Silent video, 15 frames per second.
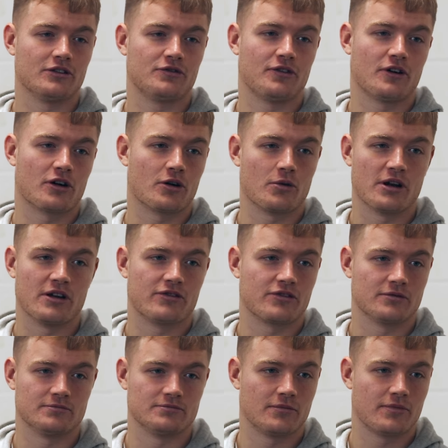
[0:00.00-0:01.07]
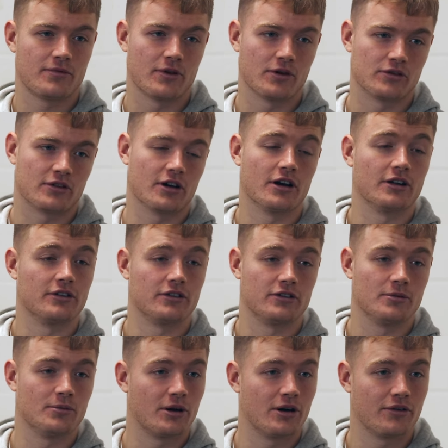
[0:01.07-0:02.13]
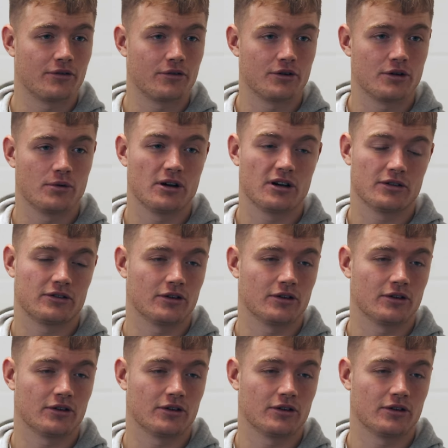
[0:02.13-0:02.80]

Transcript: as far away from those guys as you might have thought you were.